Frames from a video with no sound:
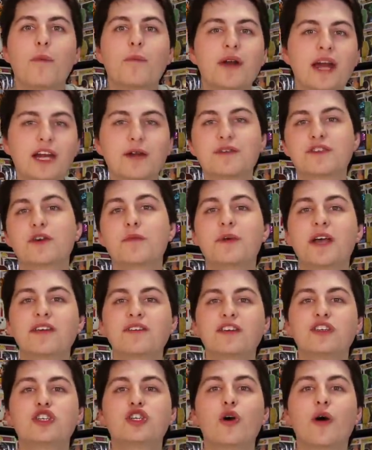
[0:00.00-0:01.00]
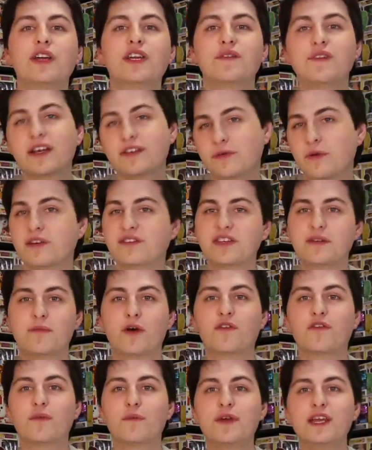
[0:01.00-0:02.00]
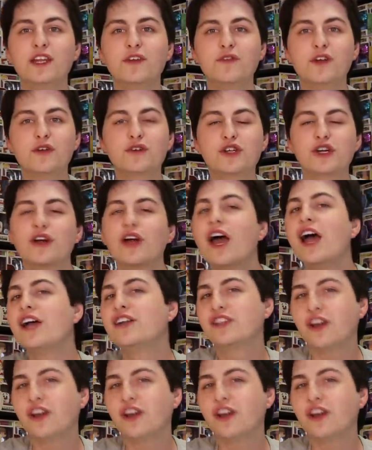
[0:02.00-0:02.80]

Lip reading: But anyways, hope you guys enjoyed, and if you guys want to see more from me in the future,